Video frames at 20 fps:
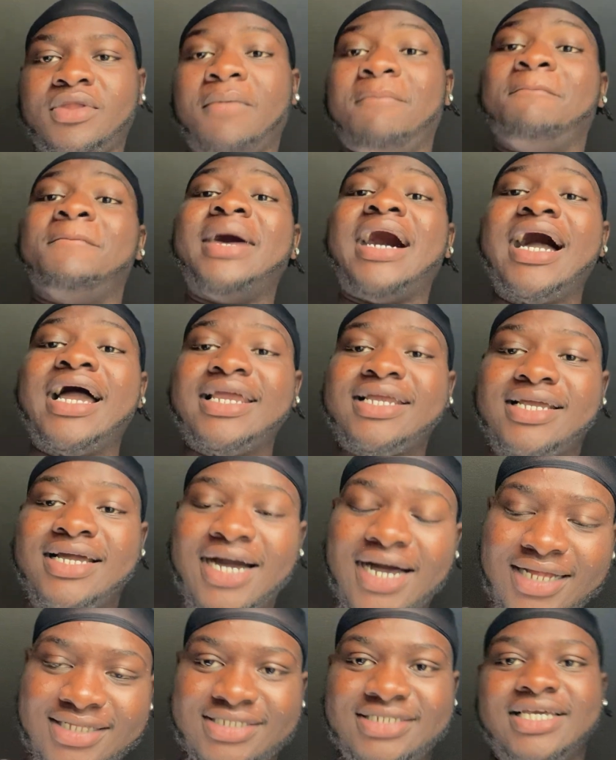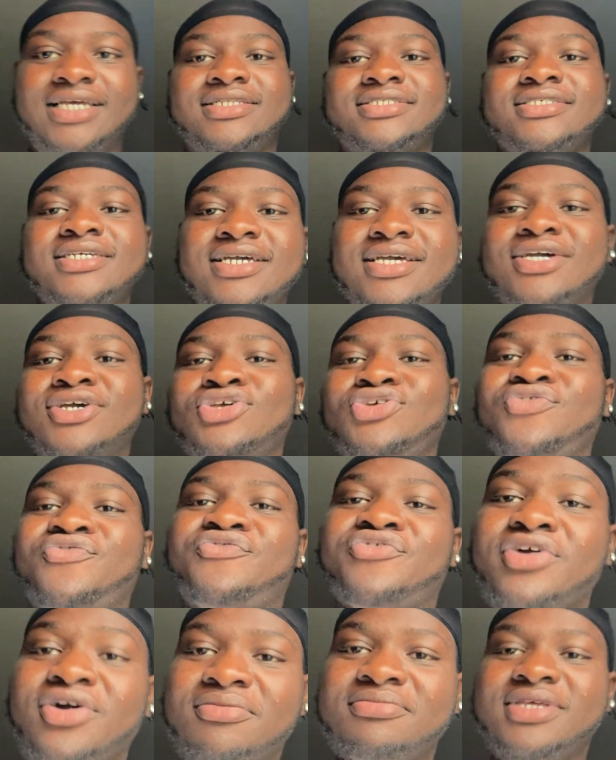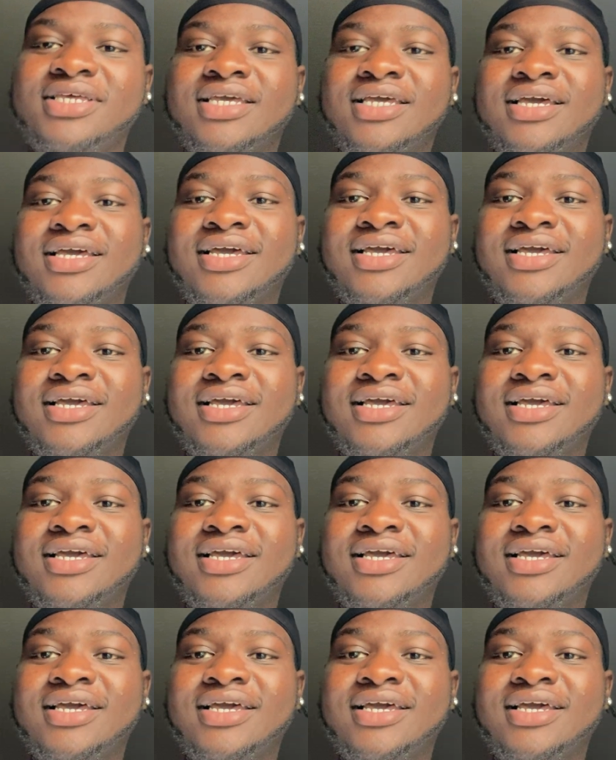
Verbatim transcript: My content. You feel me?